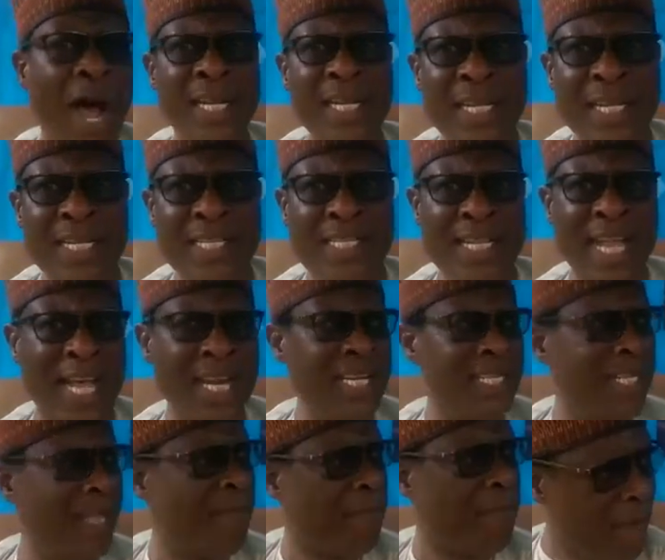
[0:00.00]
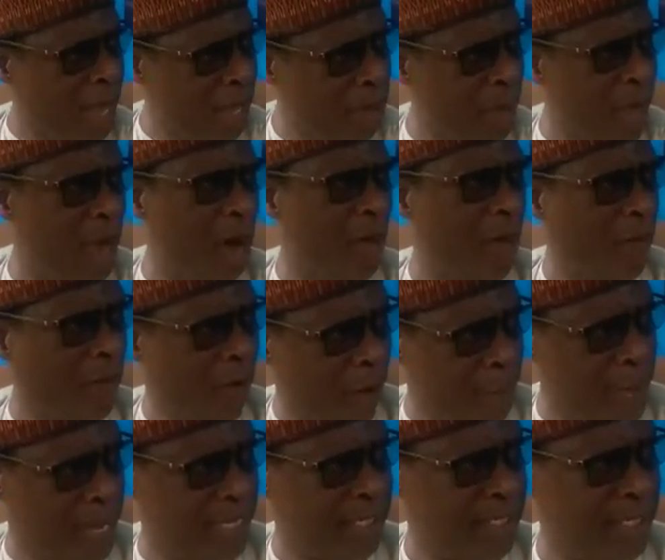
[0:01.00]
least there is a failure of
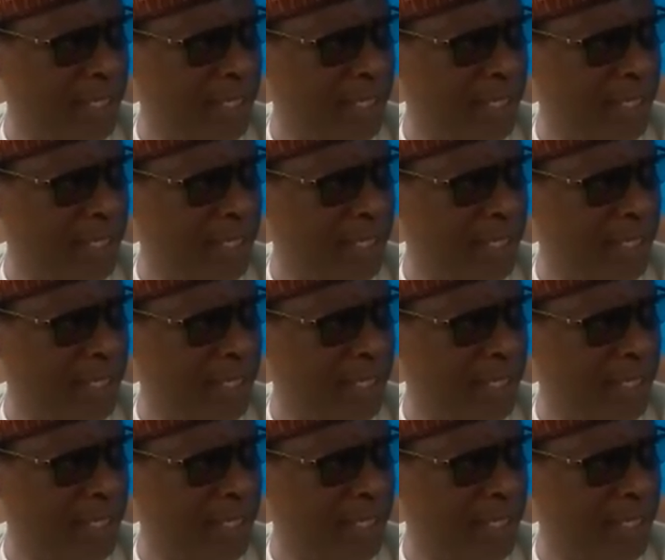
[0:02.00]
government.